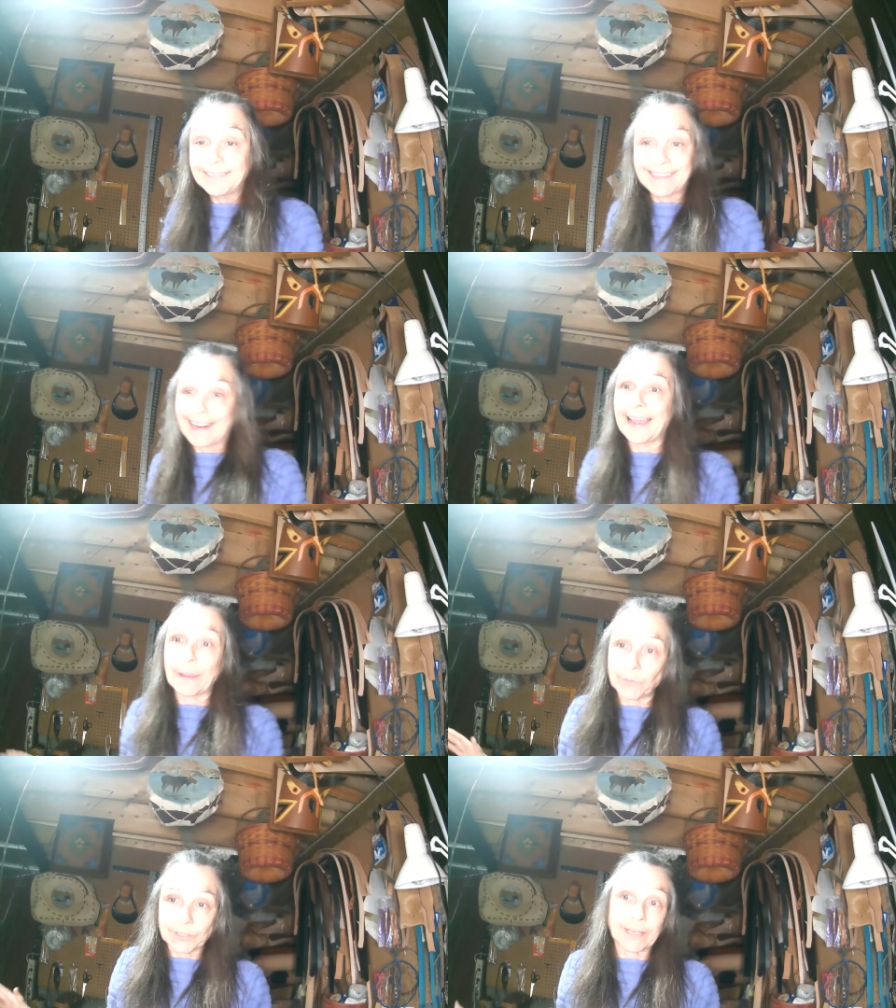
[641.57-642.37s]
Today,
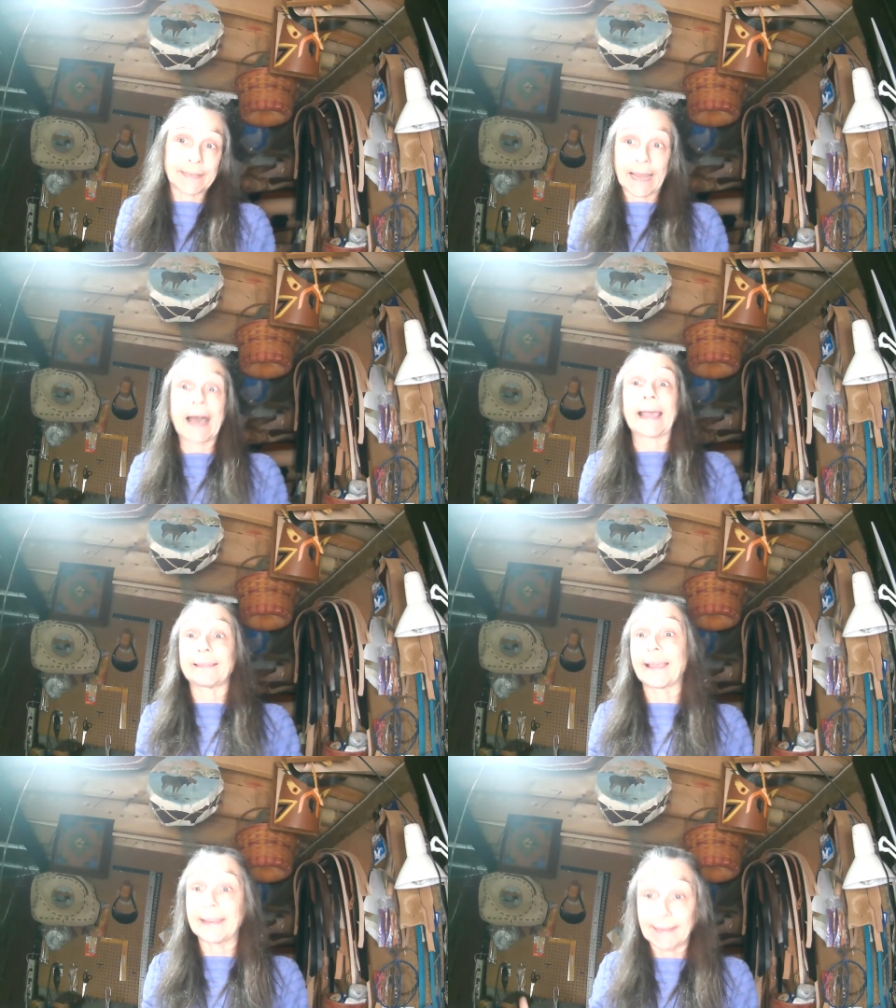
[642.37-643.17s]
I'm just kind of
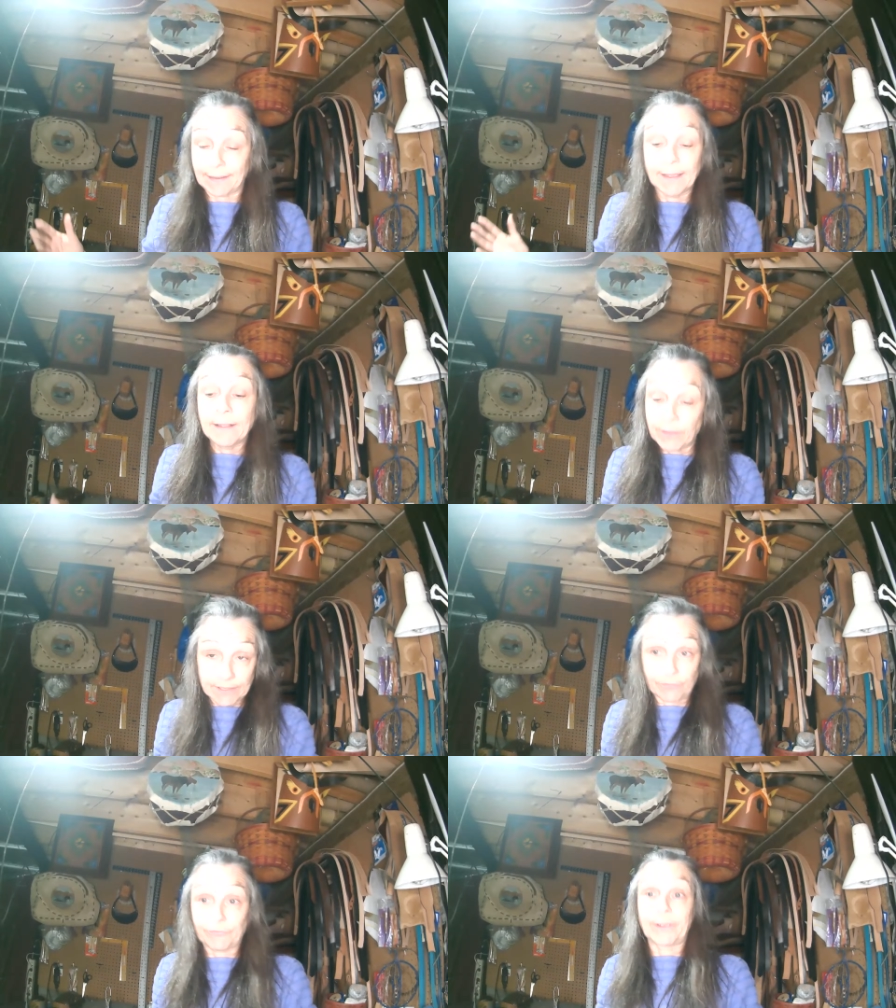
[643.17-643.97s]
highlighting the
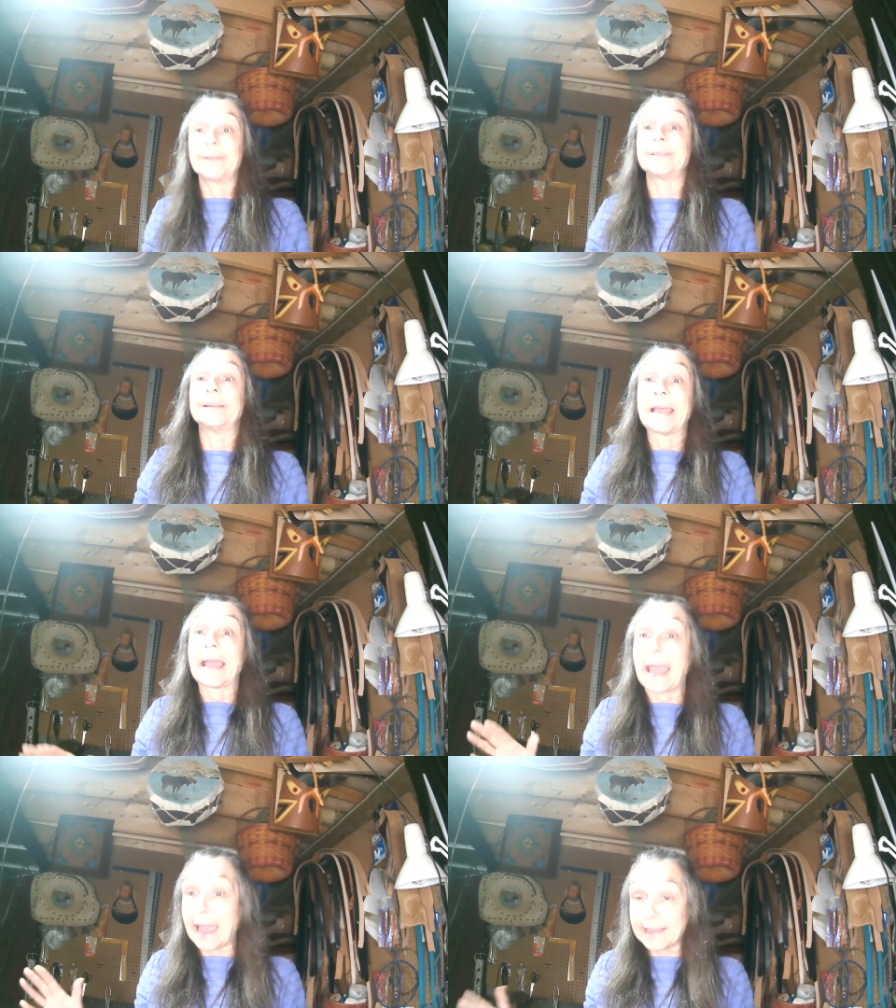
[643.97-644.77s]
different
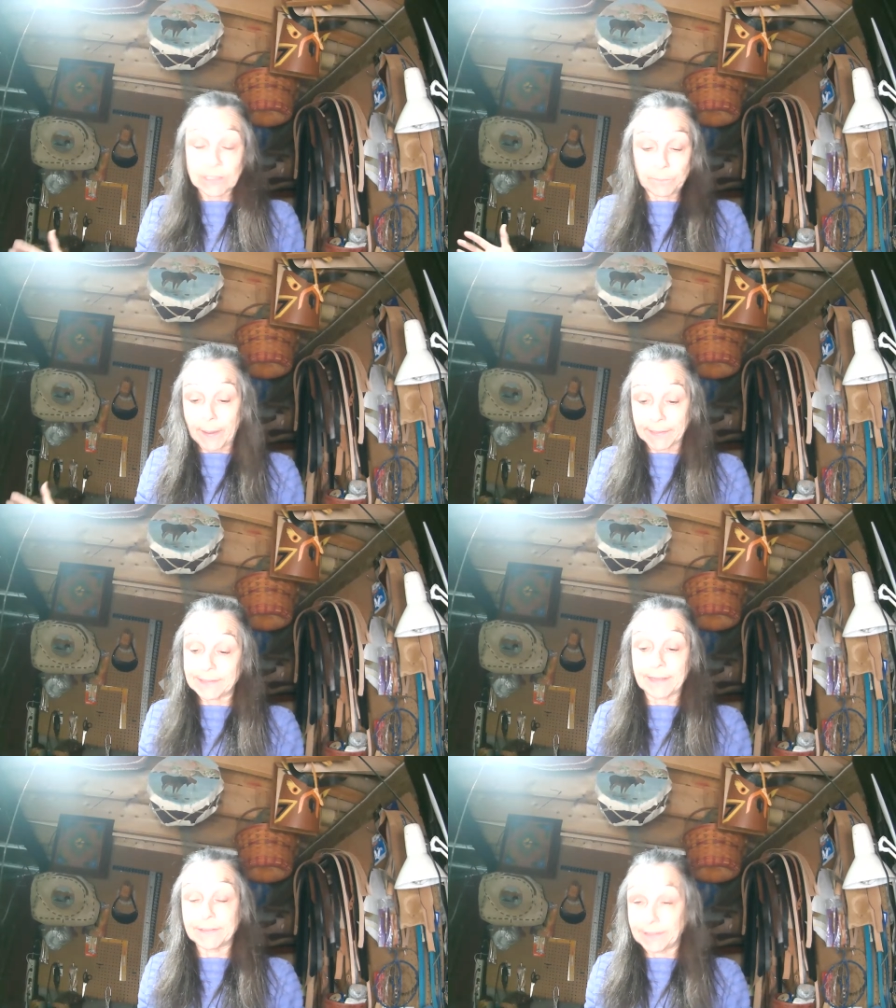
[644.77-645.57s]

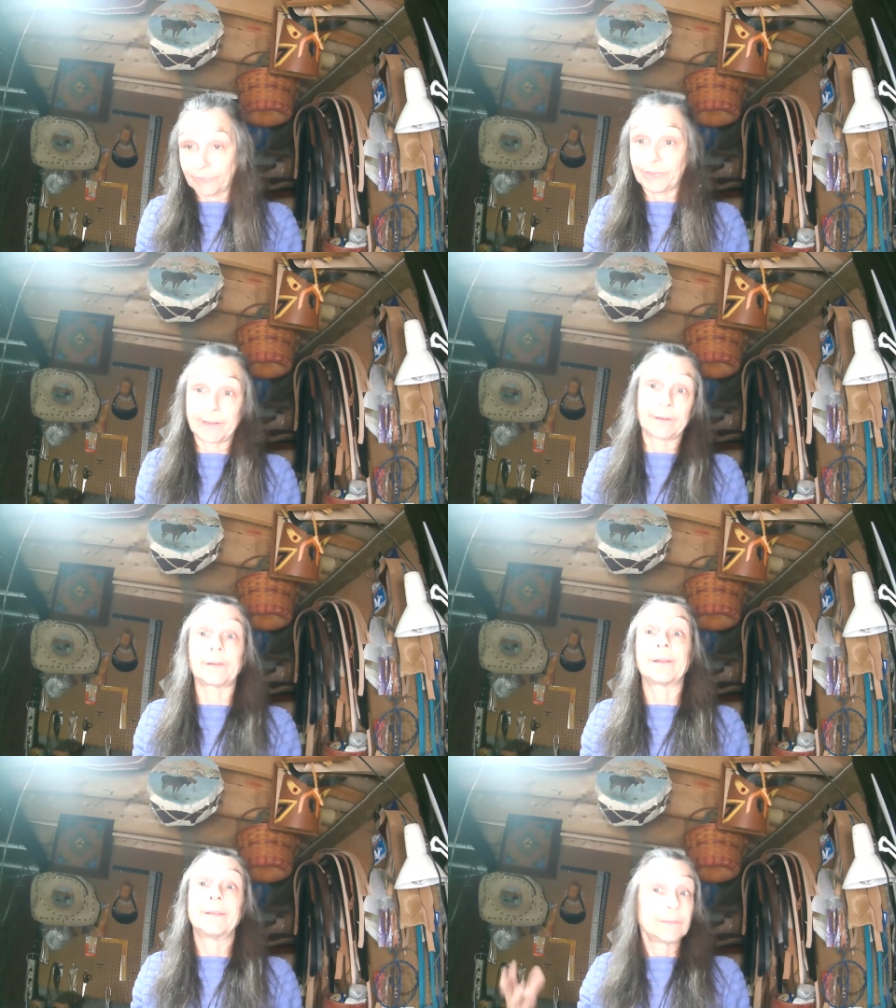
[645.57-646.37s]
aspects and different